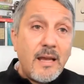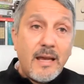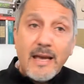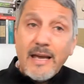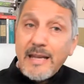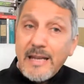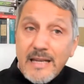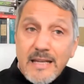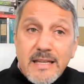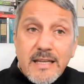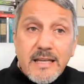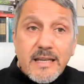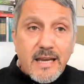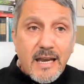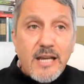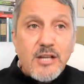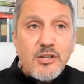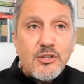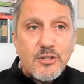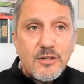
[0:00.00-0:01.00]
An
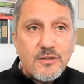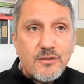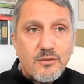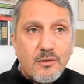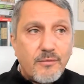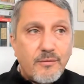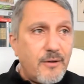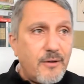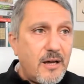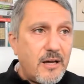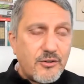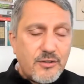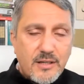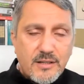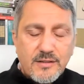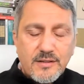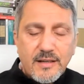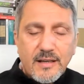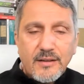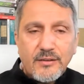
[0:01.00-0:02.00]
indication so far,
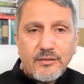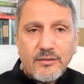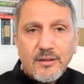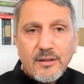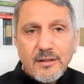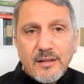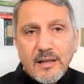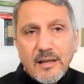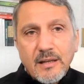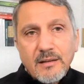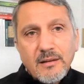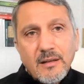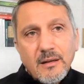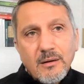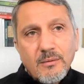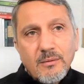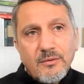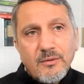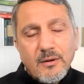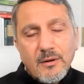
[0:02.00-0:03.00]
just yesterday,
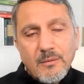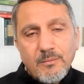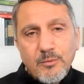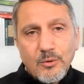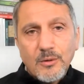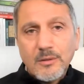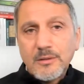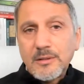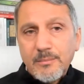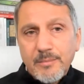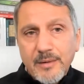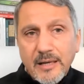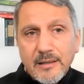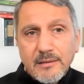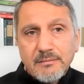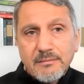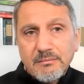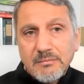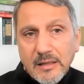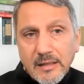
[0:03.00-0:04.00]
there was a report about,
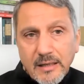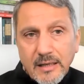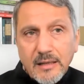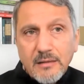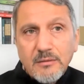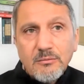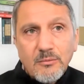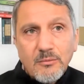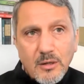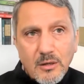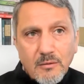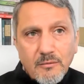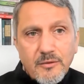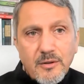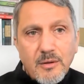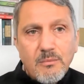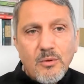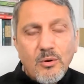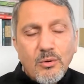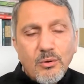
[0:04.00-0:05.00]
again, one of
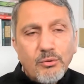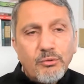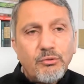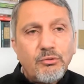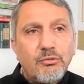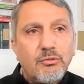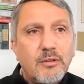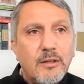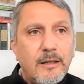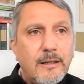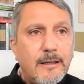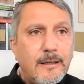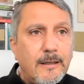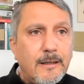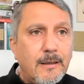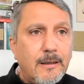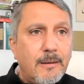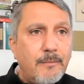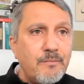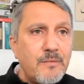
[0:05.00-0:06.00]
the most
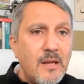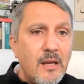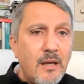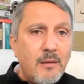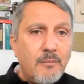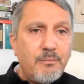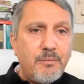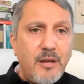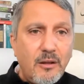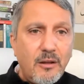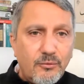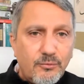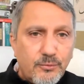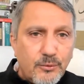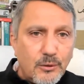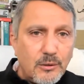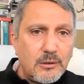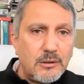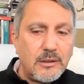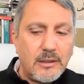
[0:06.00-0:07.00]

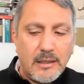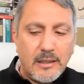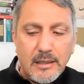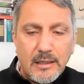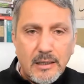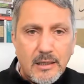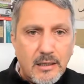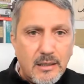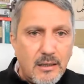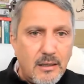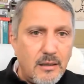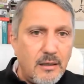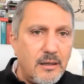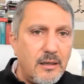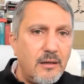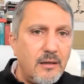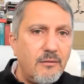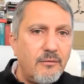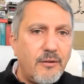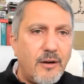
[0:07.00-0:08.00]
peaceful
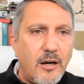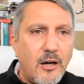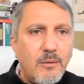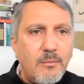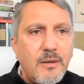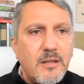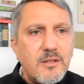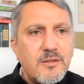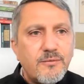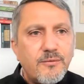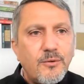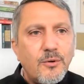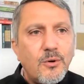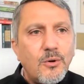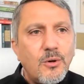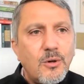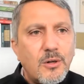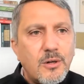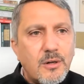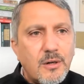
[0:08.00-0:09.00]
environments
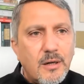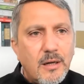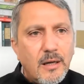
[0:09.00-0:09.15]
for